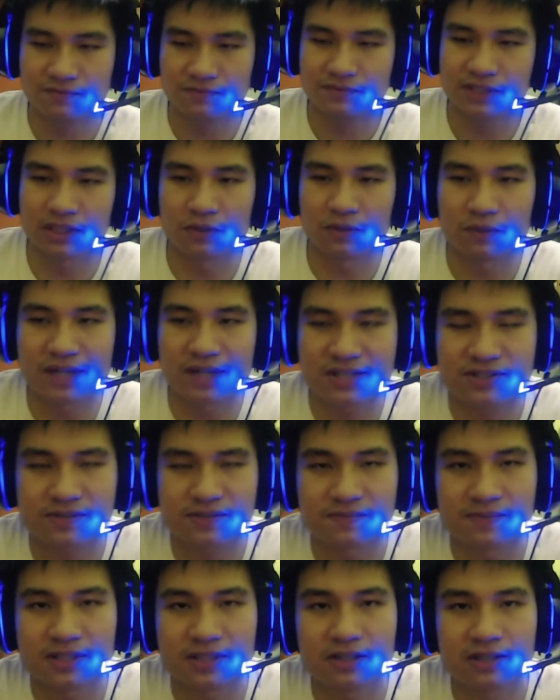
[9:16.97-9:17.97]
you know,
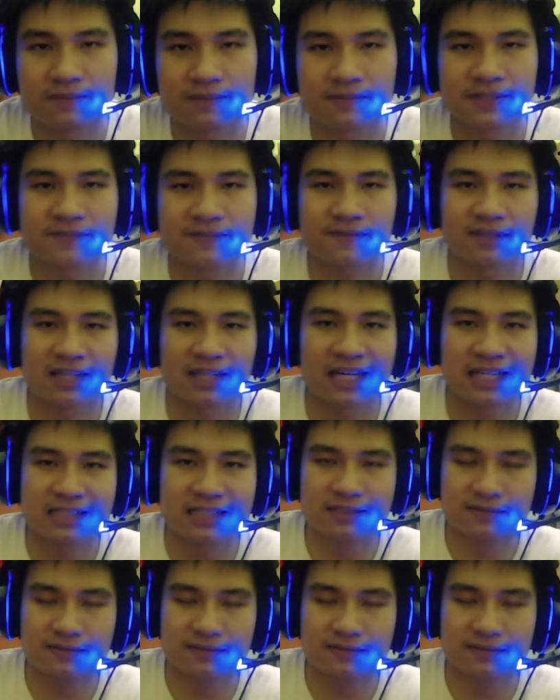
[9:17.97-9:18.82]
reaction video, then please feel like,